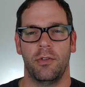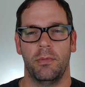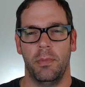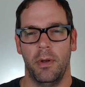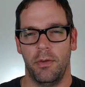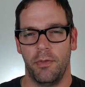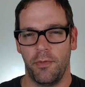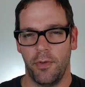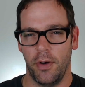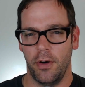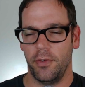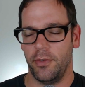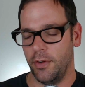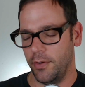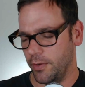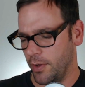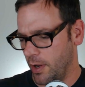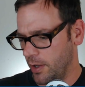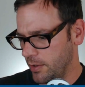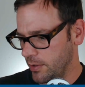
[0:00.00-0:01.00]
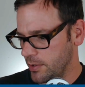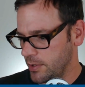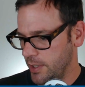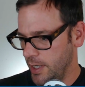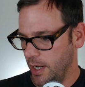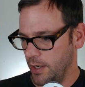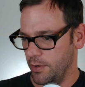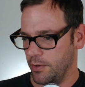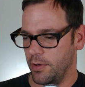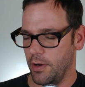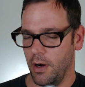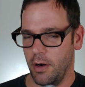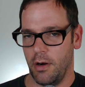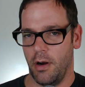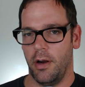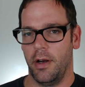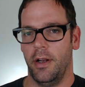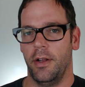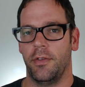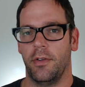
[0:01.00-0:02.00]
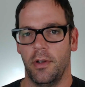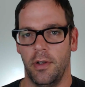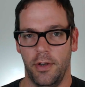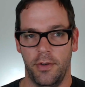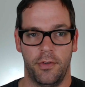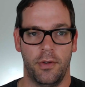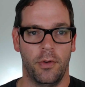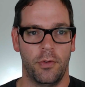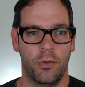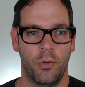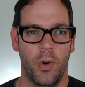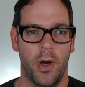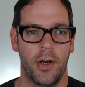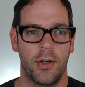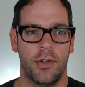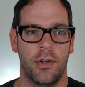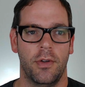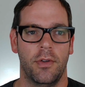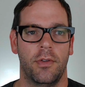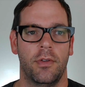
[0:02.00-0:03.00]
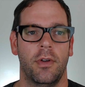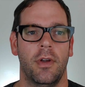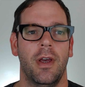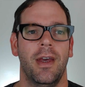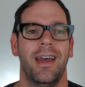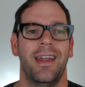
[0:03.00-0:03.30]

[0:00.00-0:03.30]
But first is understand your target audience and list those questions.